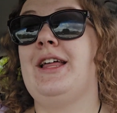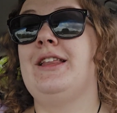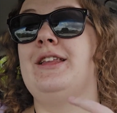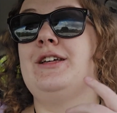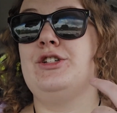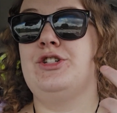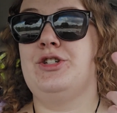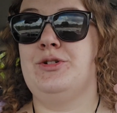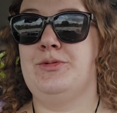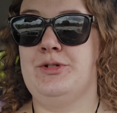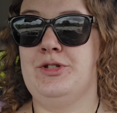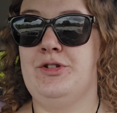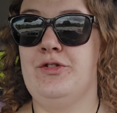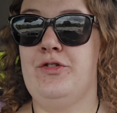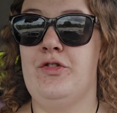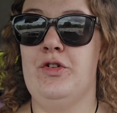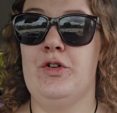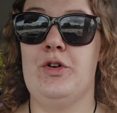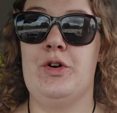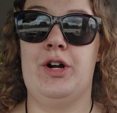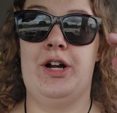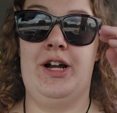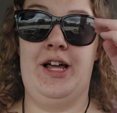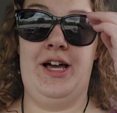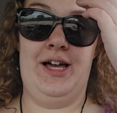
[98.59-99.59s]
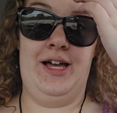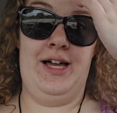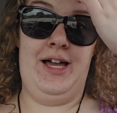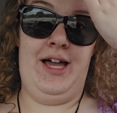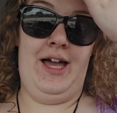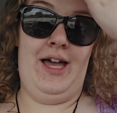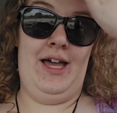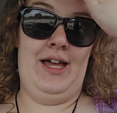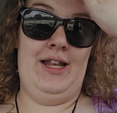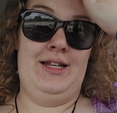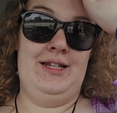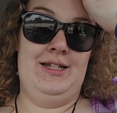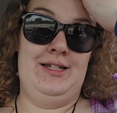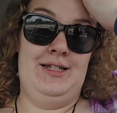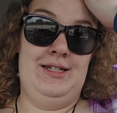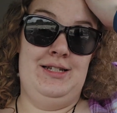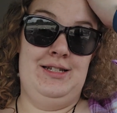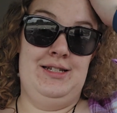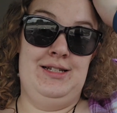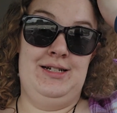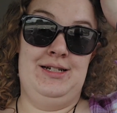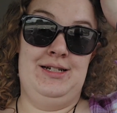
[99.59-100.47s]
And then she went to Florida and